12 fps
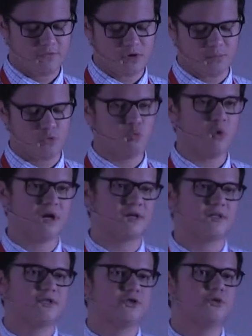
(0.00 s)
from
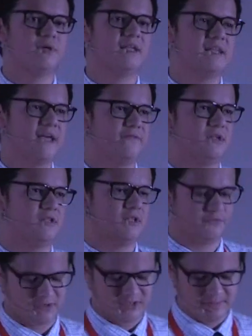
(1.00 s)
1 to 11
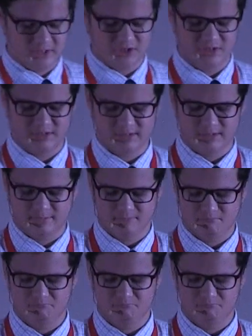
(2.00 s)
different species.